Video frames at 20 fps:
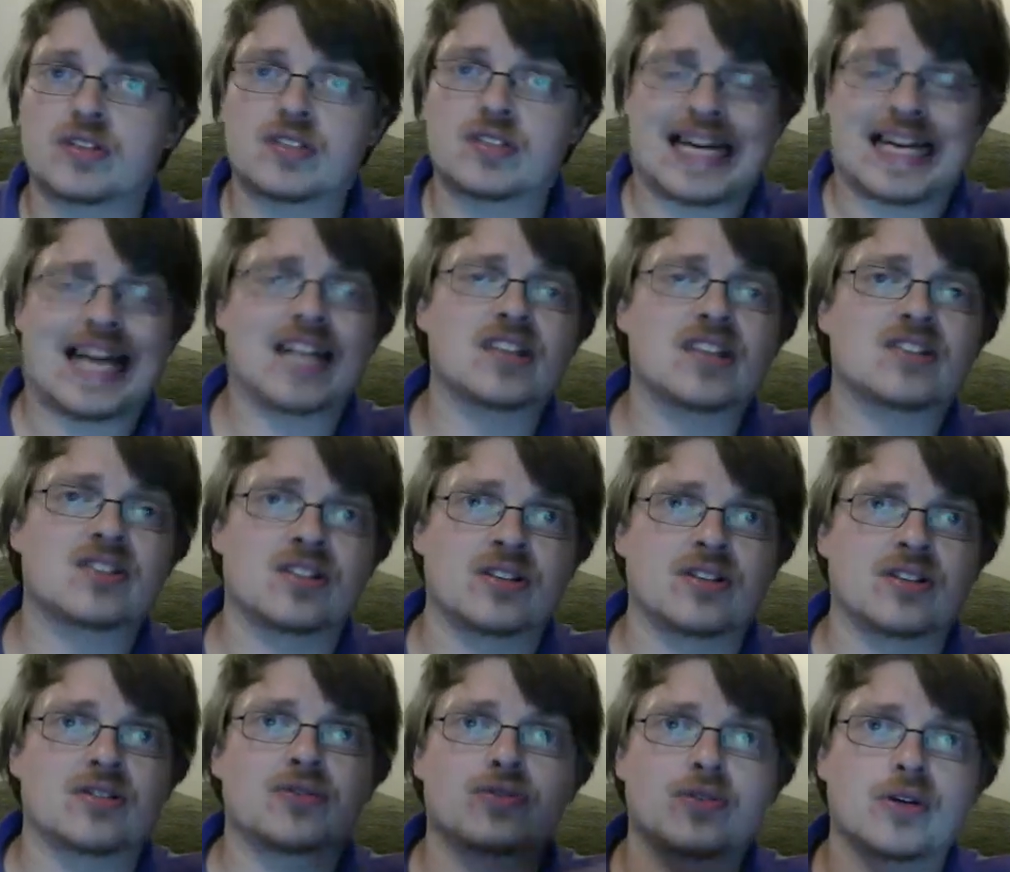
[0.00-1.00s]
Taliesin
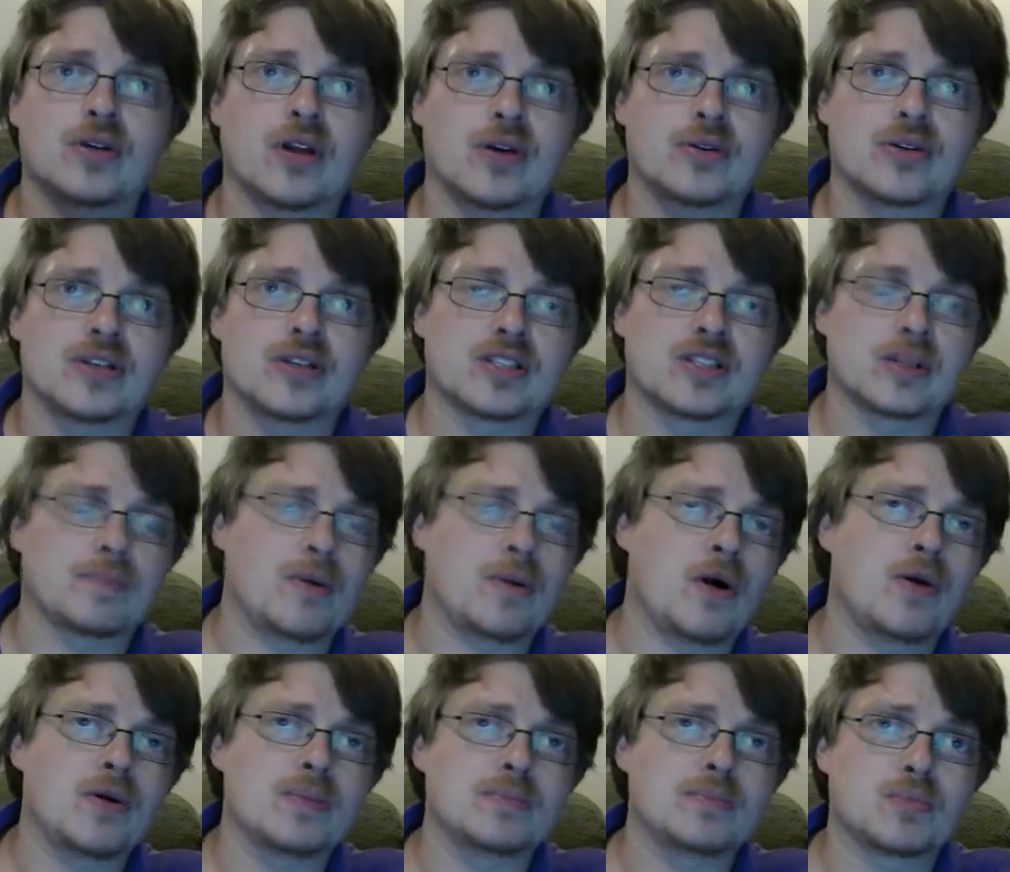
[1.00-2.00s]
through Logres, the
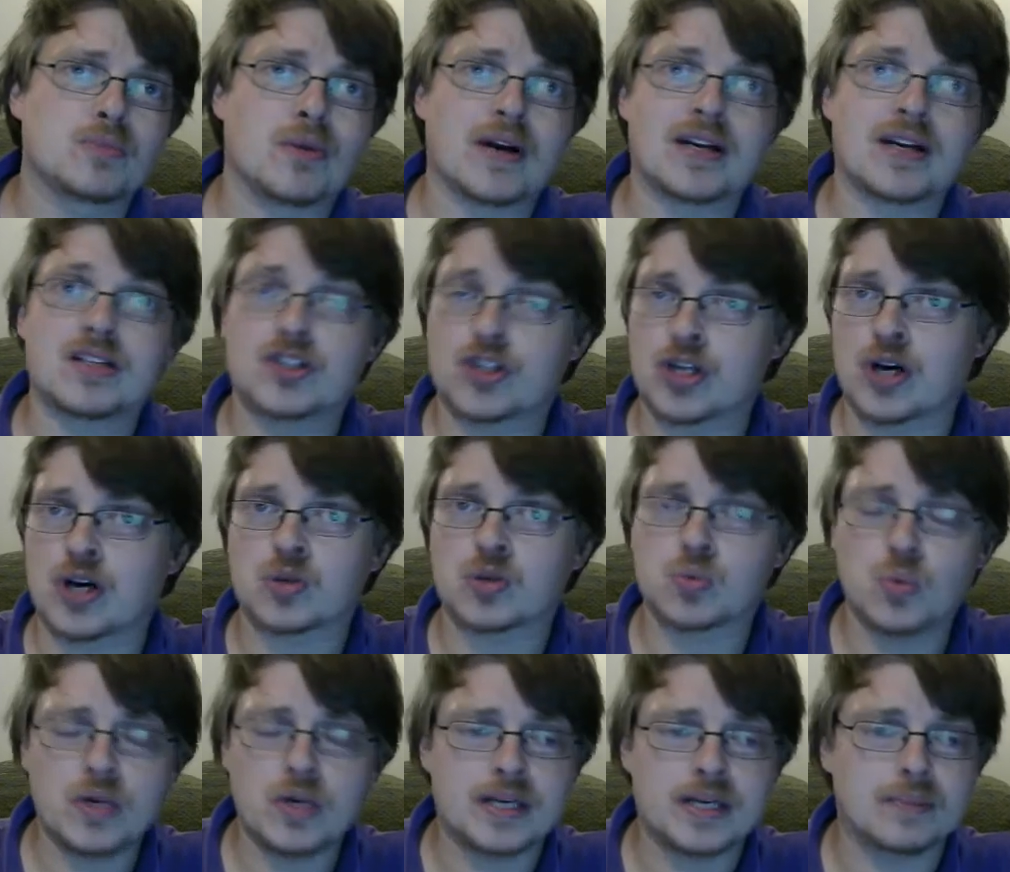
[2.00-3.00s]
poems by Charles
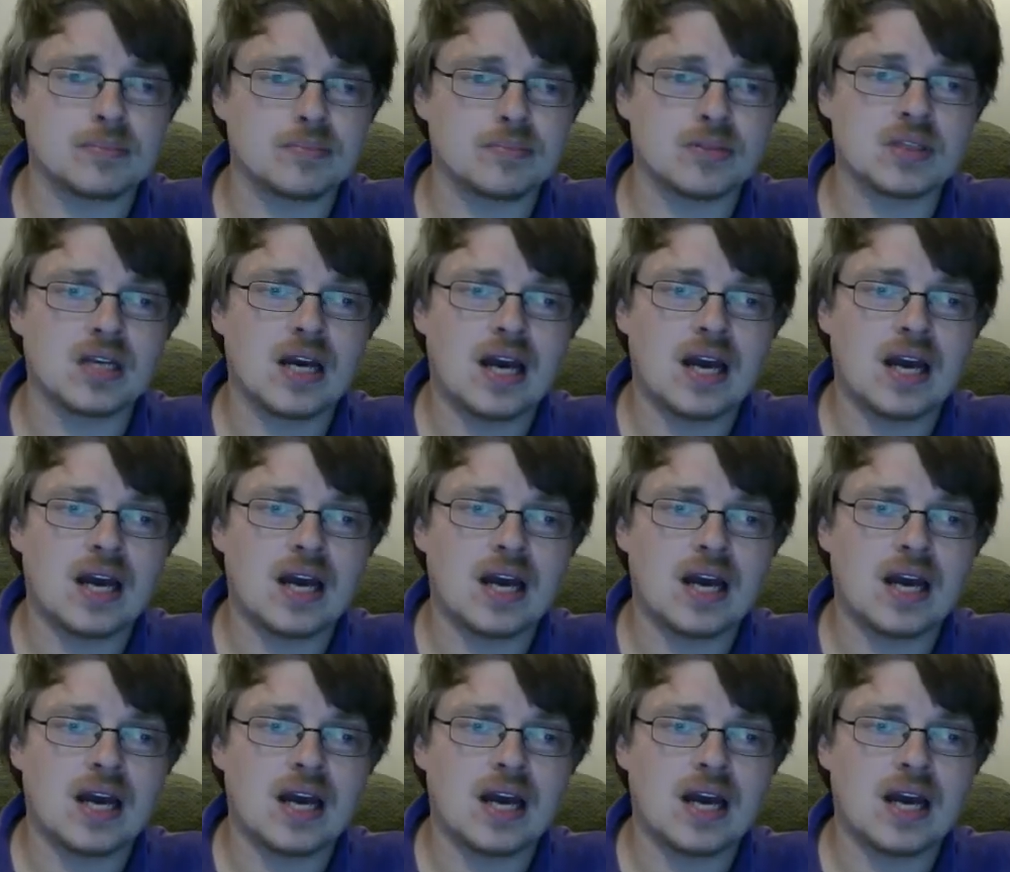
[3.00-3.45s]
Williams.